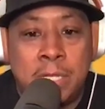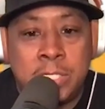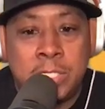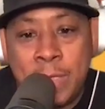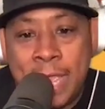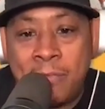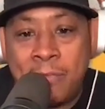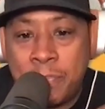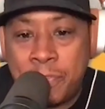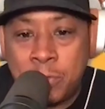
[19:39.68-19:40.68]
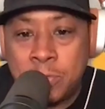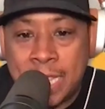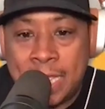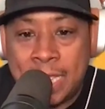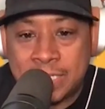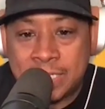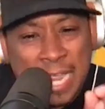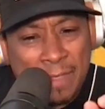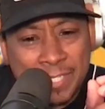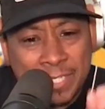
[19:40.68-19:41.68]
do you have with those guys? Because
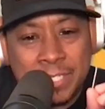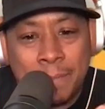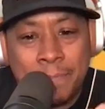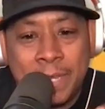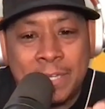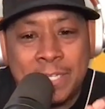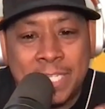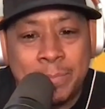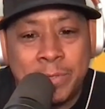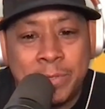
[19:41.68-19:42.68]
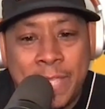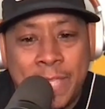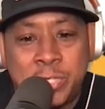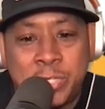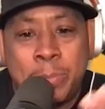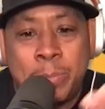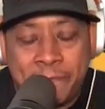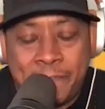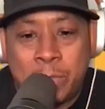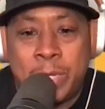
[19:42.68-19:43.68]
obviously there's something there similar that you're able to
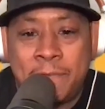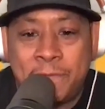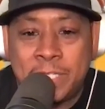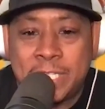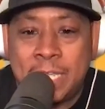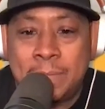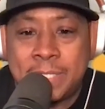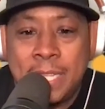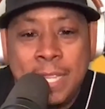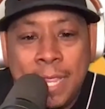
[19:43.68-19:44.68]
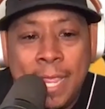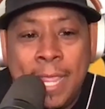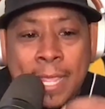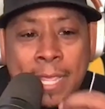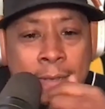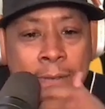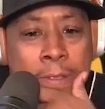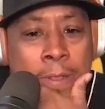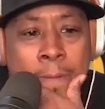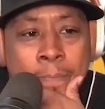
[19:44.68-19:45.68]
follow in their footsteps. And,
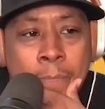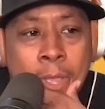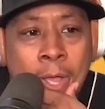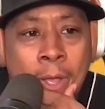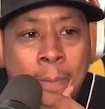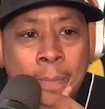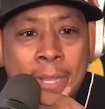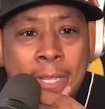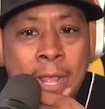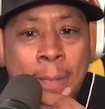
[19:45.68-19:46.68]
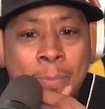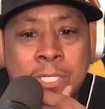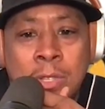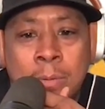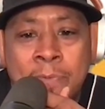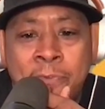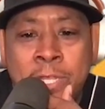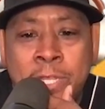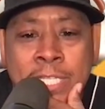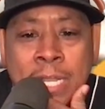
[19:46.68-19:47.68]
how much longer before
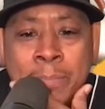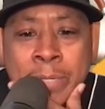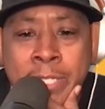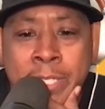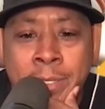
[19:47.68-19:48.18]
you get to that Billy?